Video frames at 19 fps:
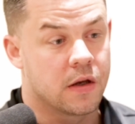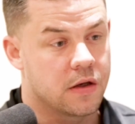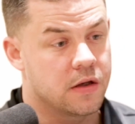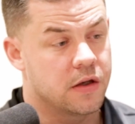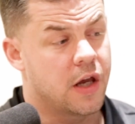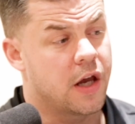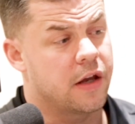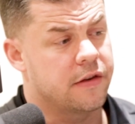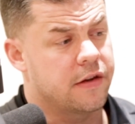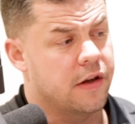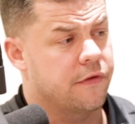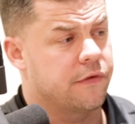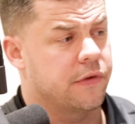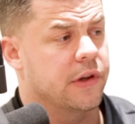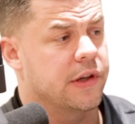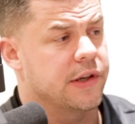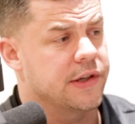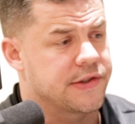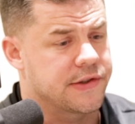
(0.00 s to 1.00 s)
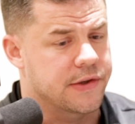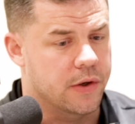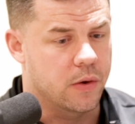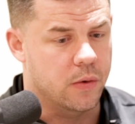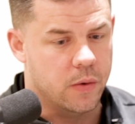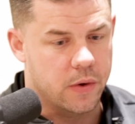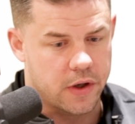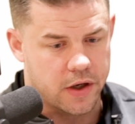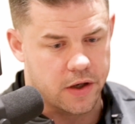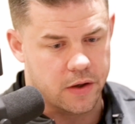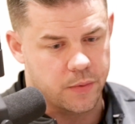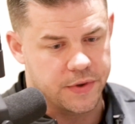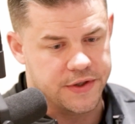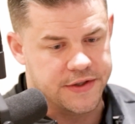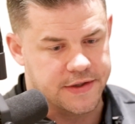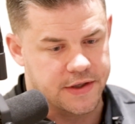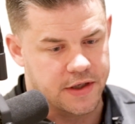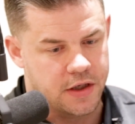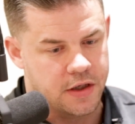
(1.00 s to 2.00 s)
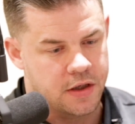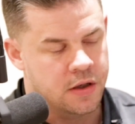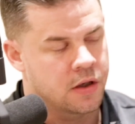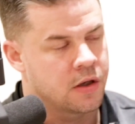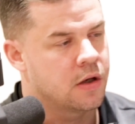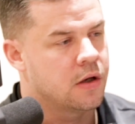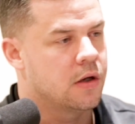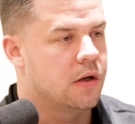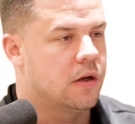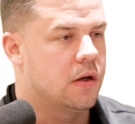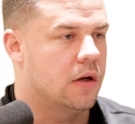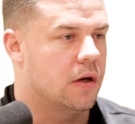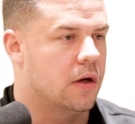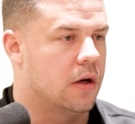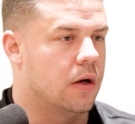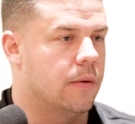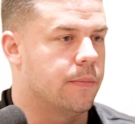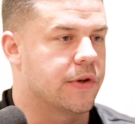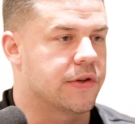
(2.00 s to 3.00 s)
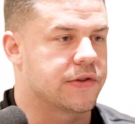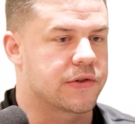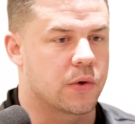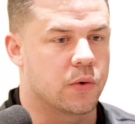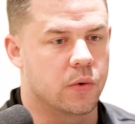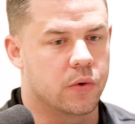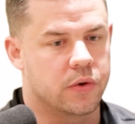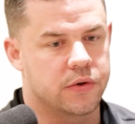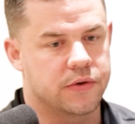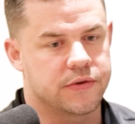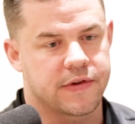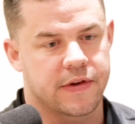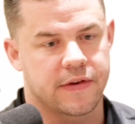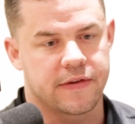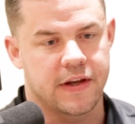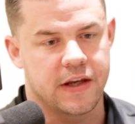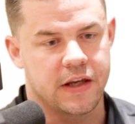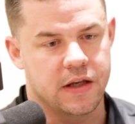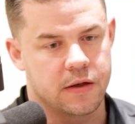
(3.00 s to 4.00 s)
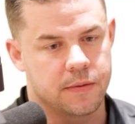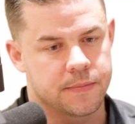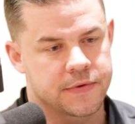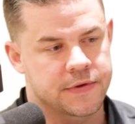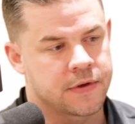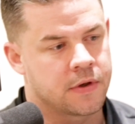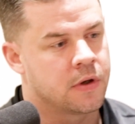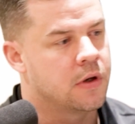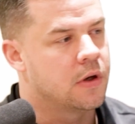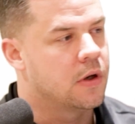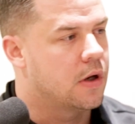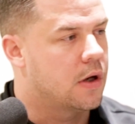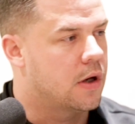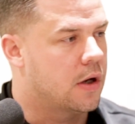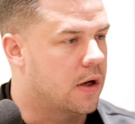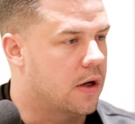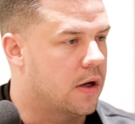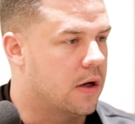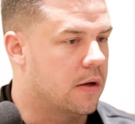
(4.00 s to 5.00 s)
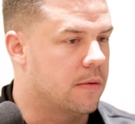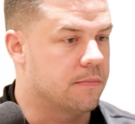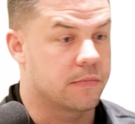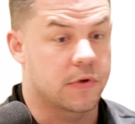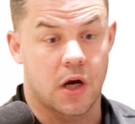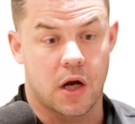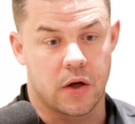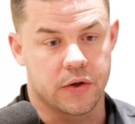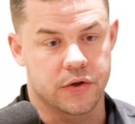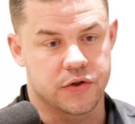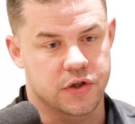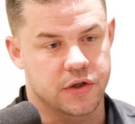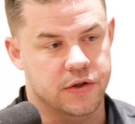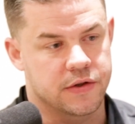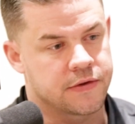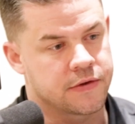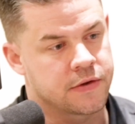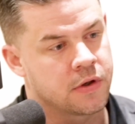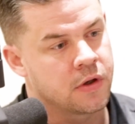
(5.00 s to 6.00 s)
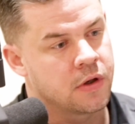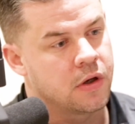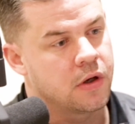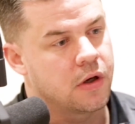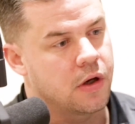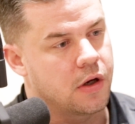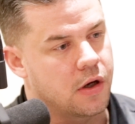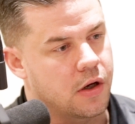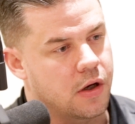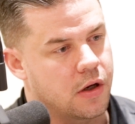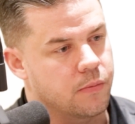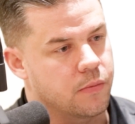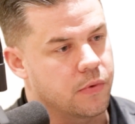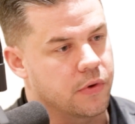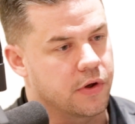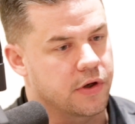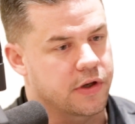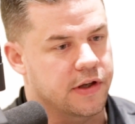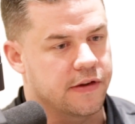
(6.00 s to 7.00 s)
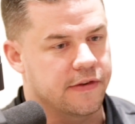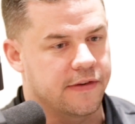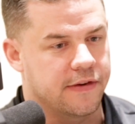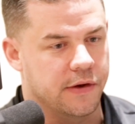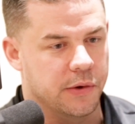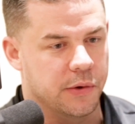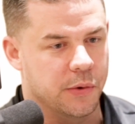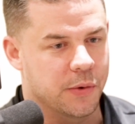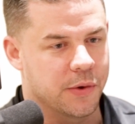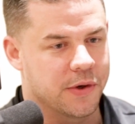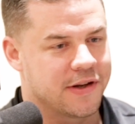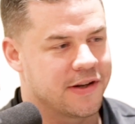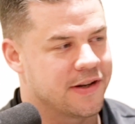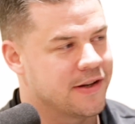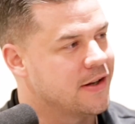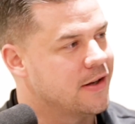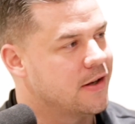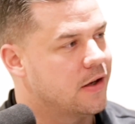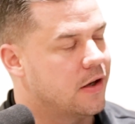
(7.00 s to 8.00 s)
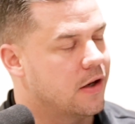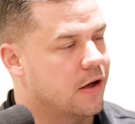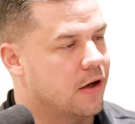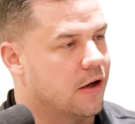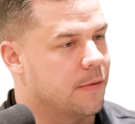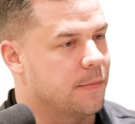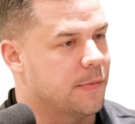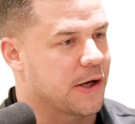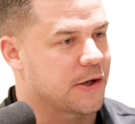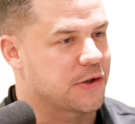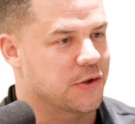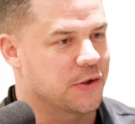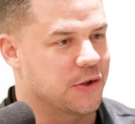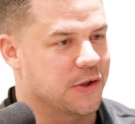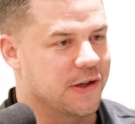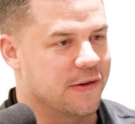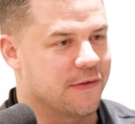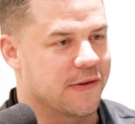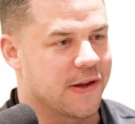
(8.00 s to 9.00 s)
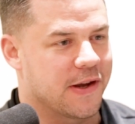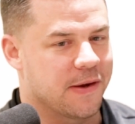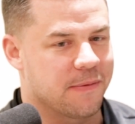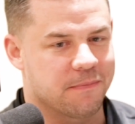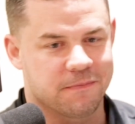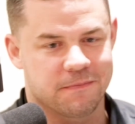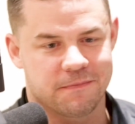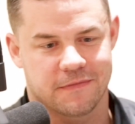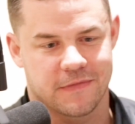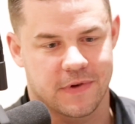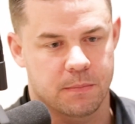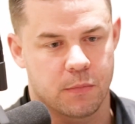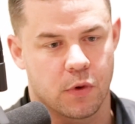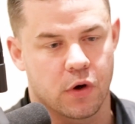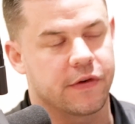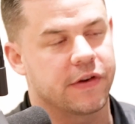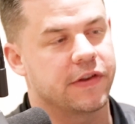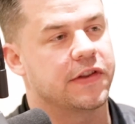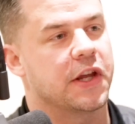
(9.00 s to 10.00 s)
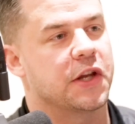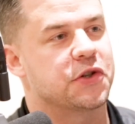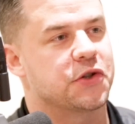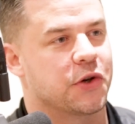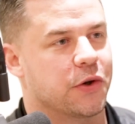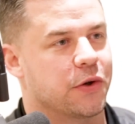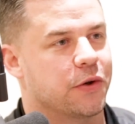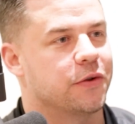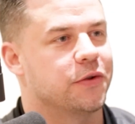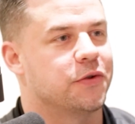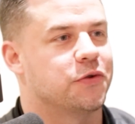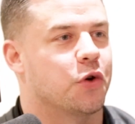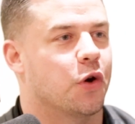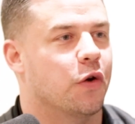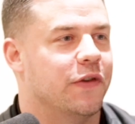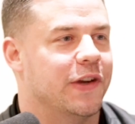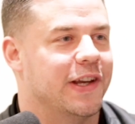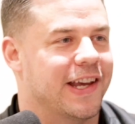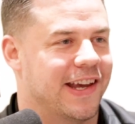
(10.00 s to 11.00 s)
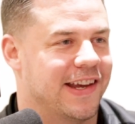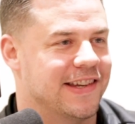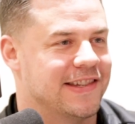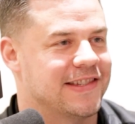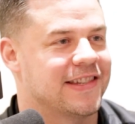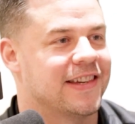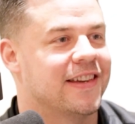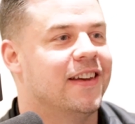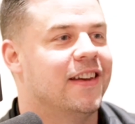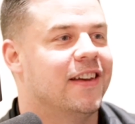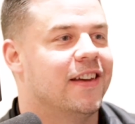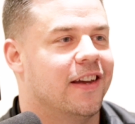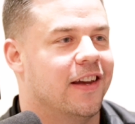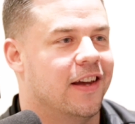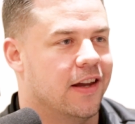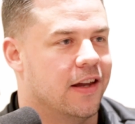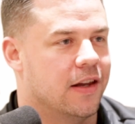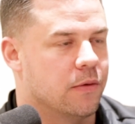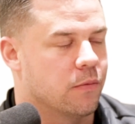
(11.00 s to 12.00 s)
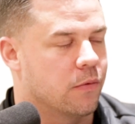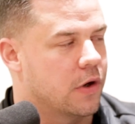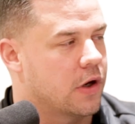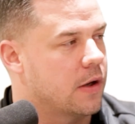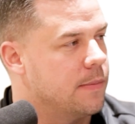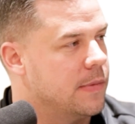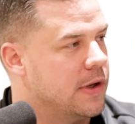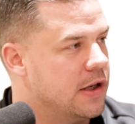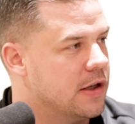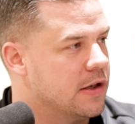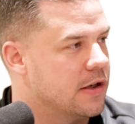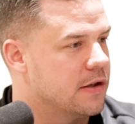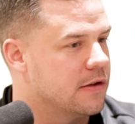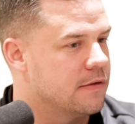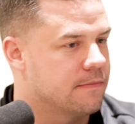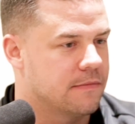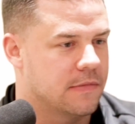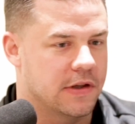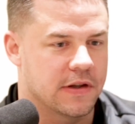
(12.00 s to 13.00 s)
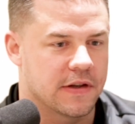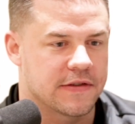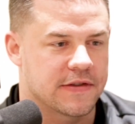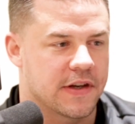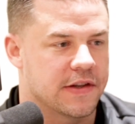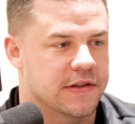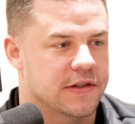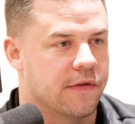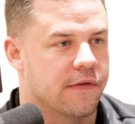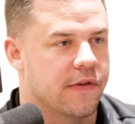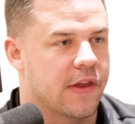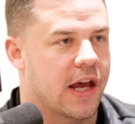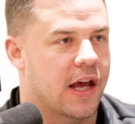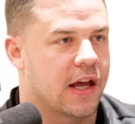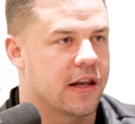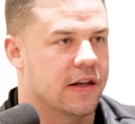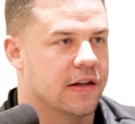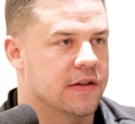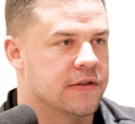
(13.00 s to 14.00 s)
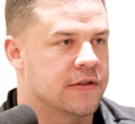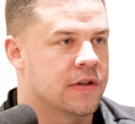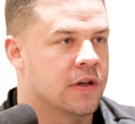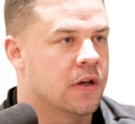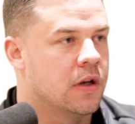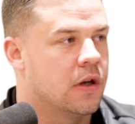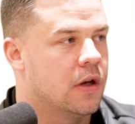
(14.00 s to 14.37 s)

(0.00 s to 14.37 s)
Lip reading: Yeah, definitely. So we see the schools, the teams, colleges. We're looking to actually give them like more of a digital trophy case. And what I mean in the sense of that is,